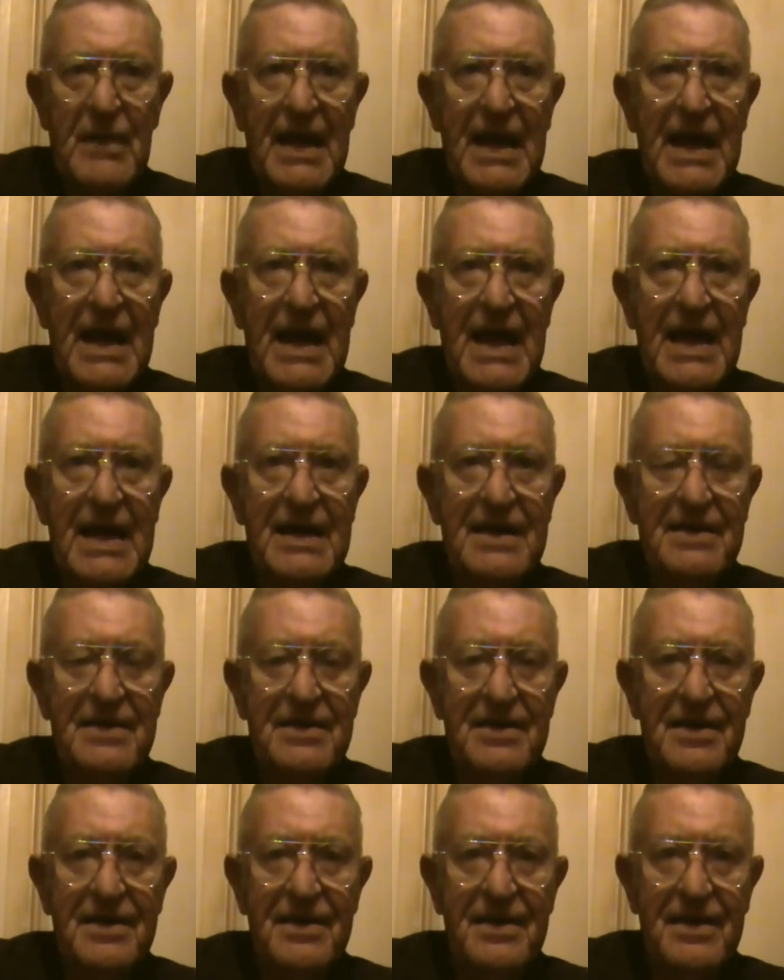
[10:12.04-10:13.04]
And
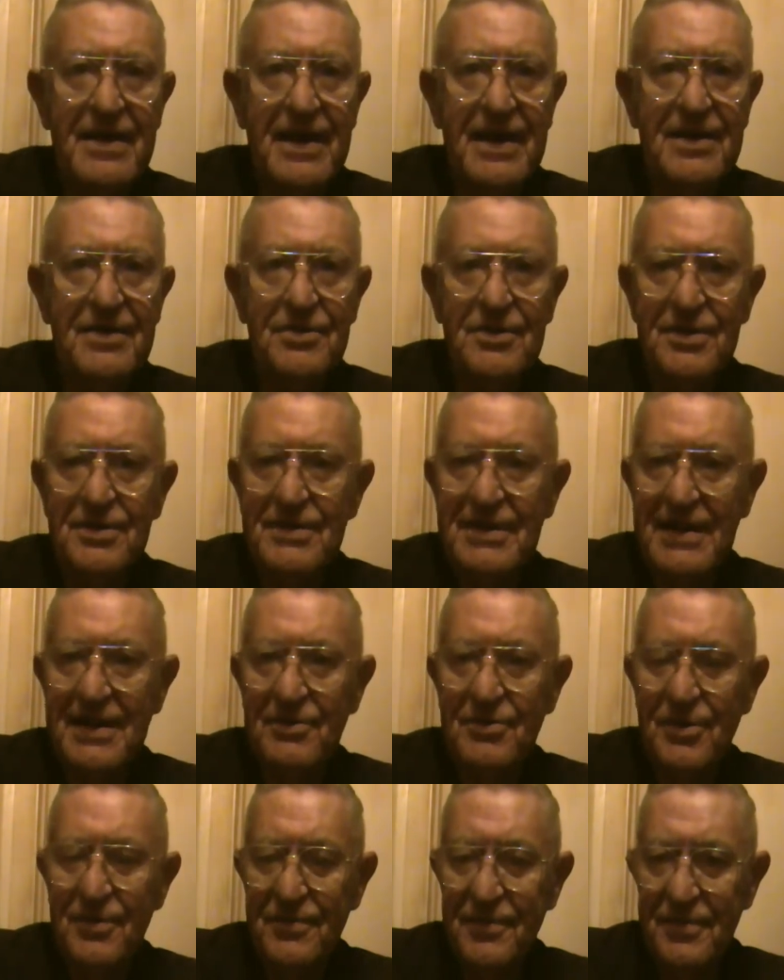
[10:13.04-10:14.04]
I looked
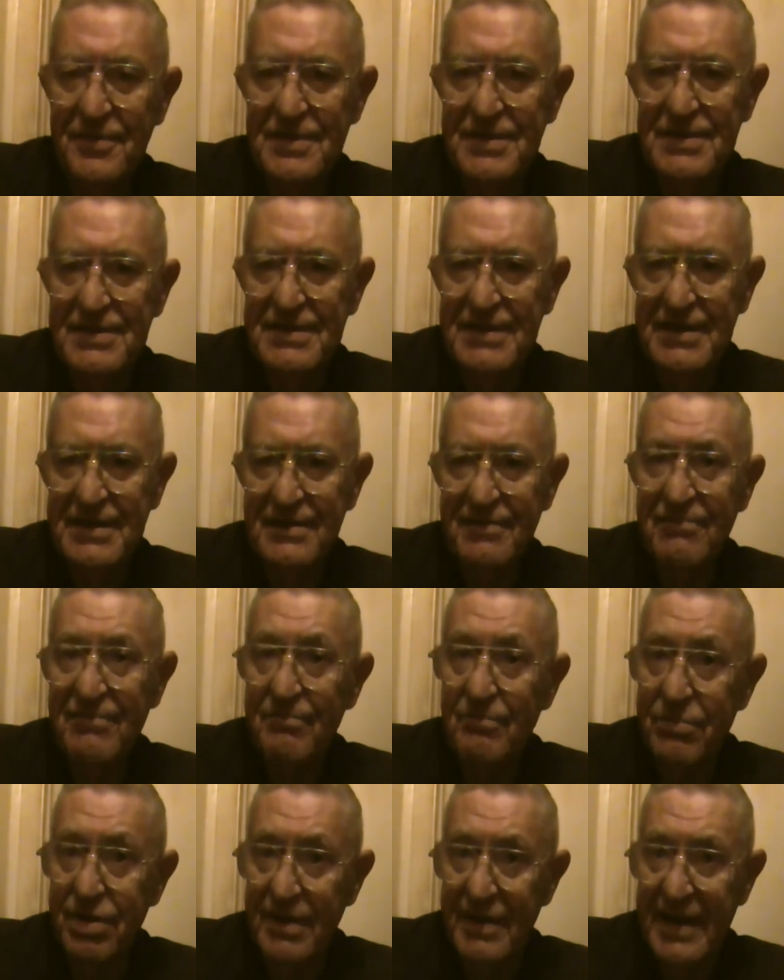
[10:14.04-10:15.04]
out over a sea of
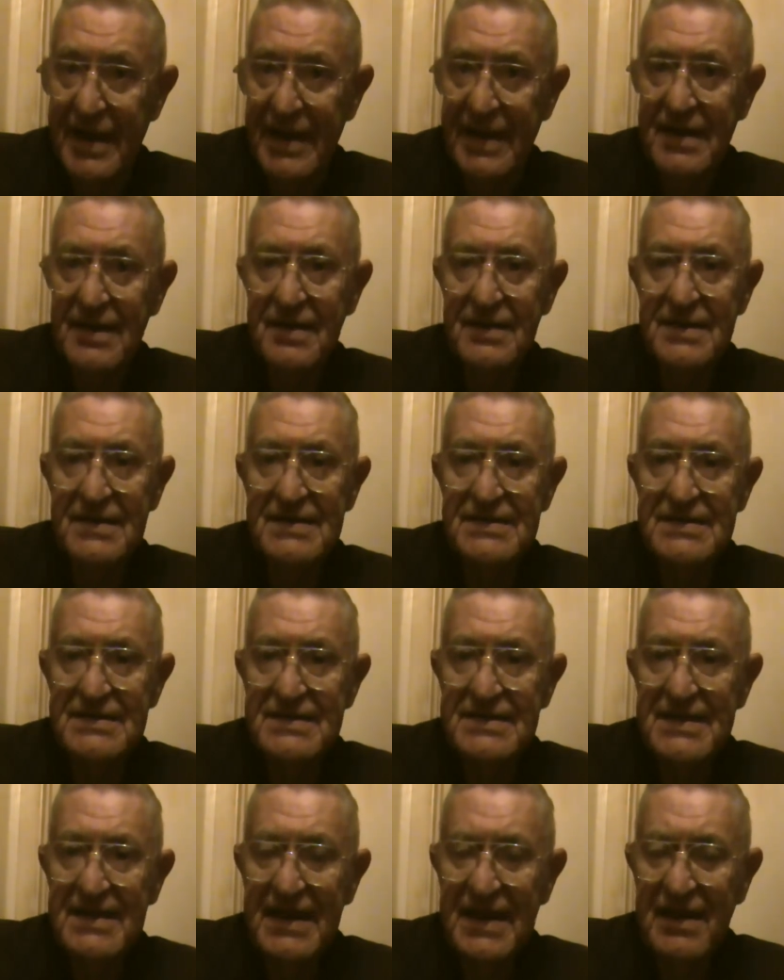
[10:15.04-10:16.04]
blank
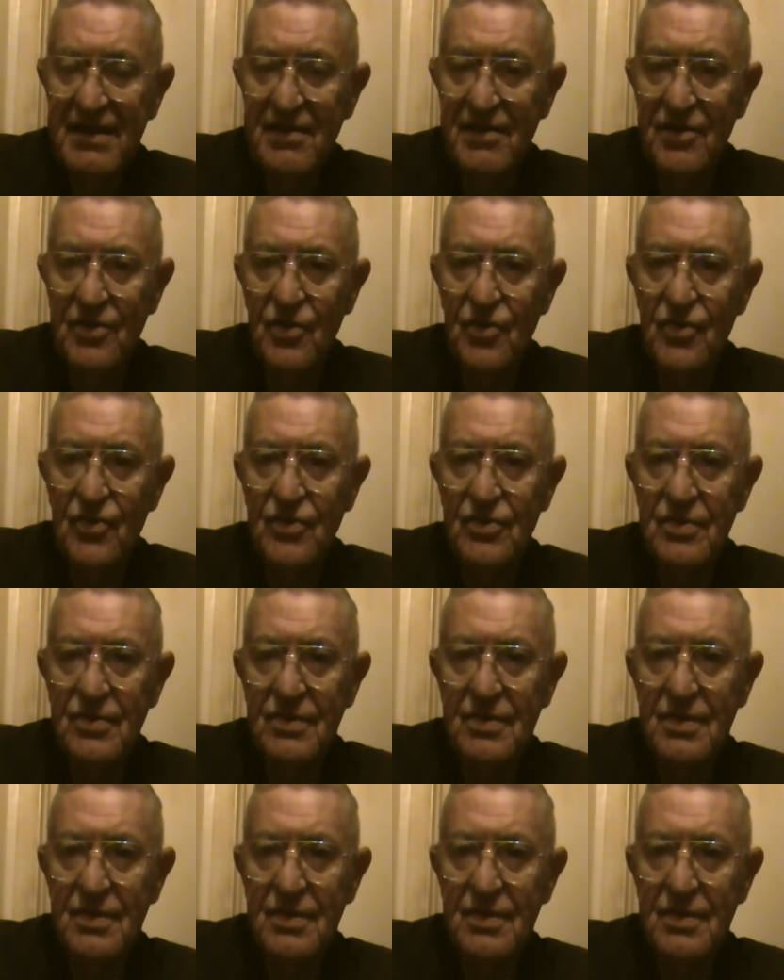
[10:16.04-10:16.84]
stares.